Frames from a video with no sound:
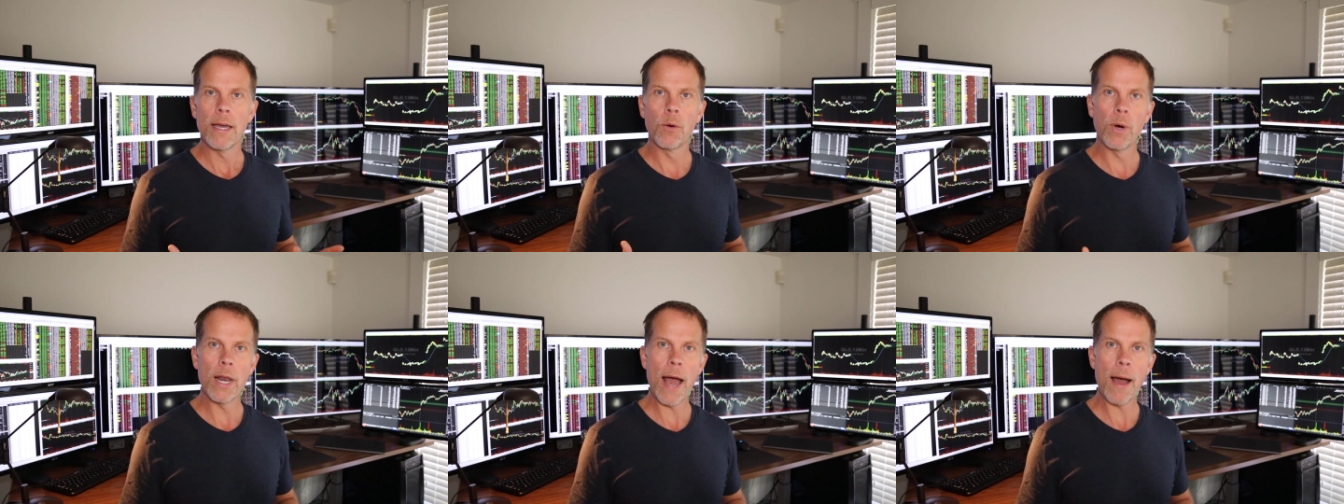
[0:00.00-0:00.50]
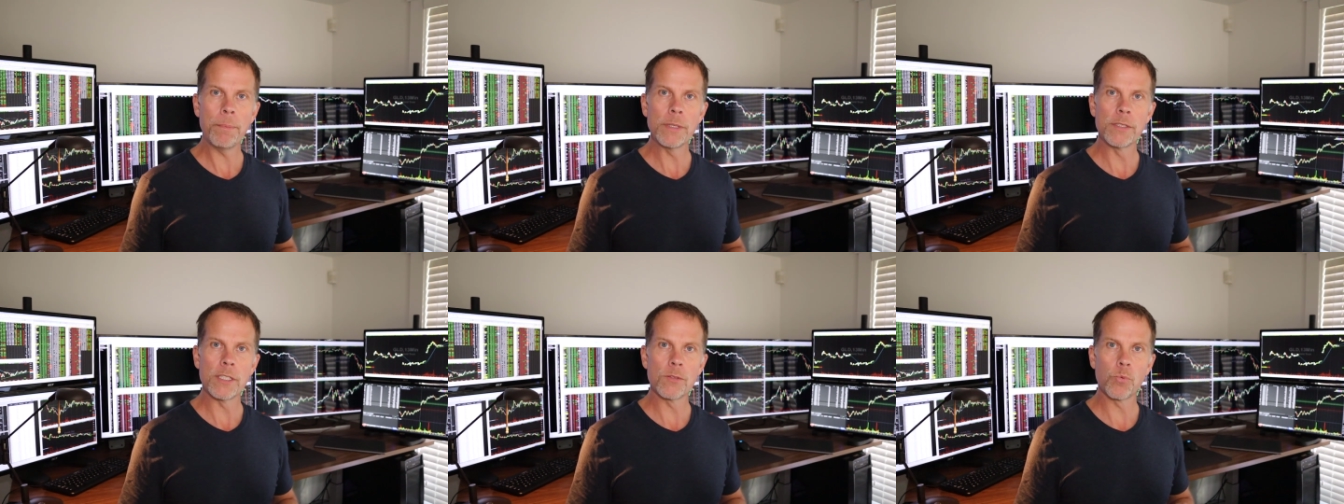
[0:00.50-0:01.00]
And what
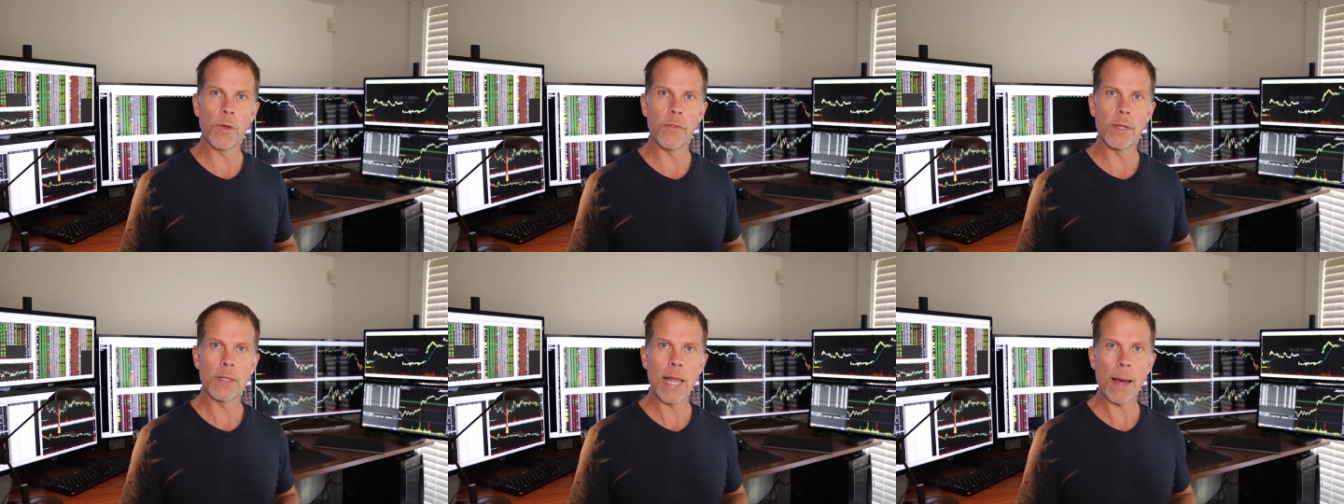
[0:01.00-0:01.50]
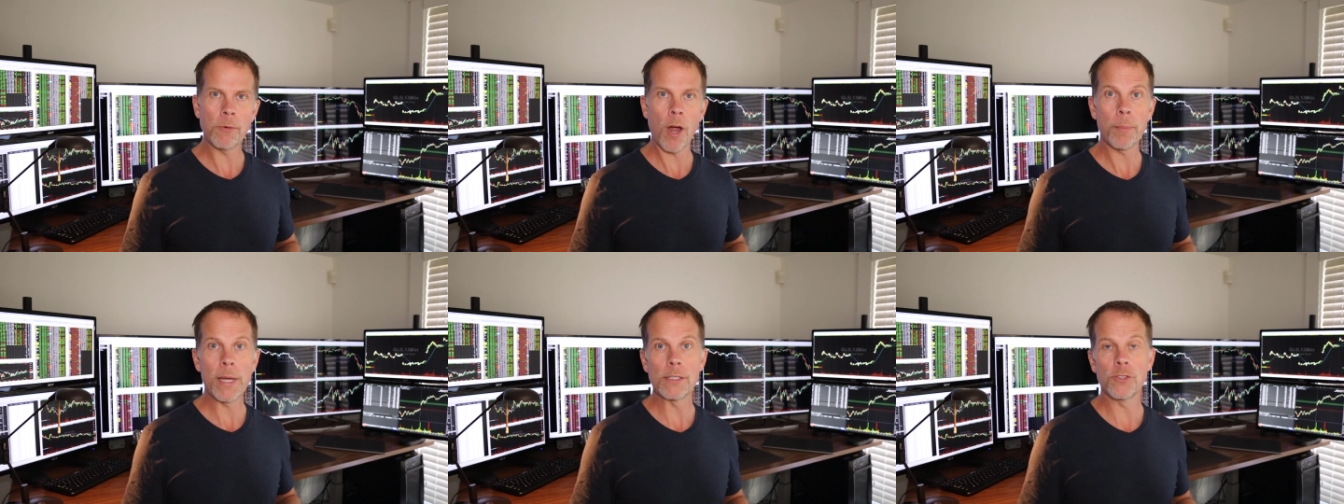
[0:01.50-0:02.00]
happens is when the
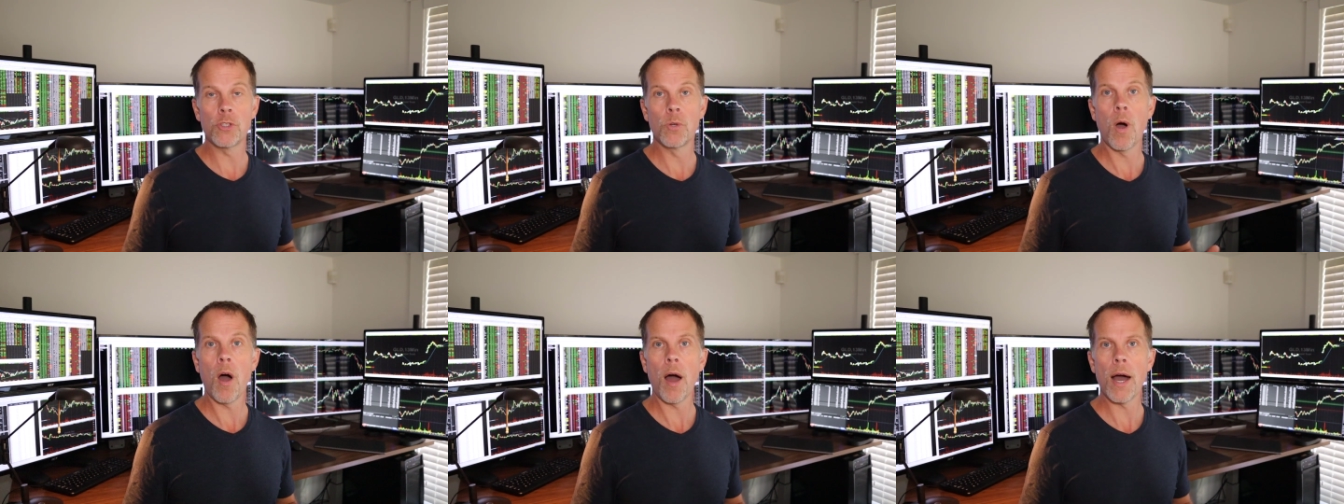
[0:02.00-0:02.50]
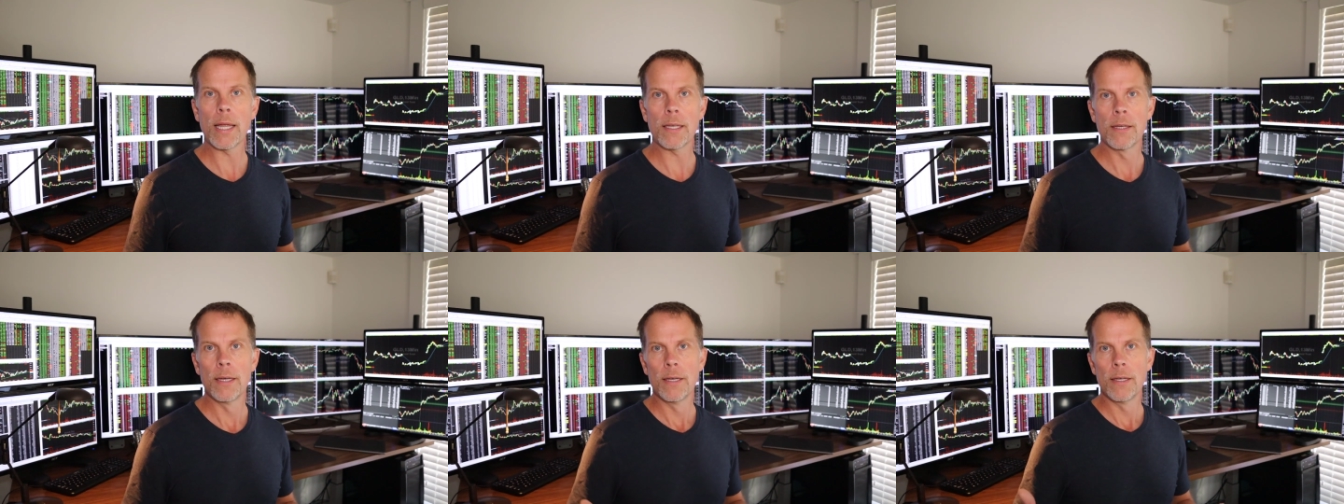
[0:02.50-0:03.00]
laptop gets too hot,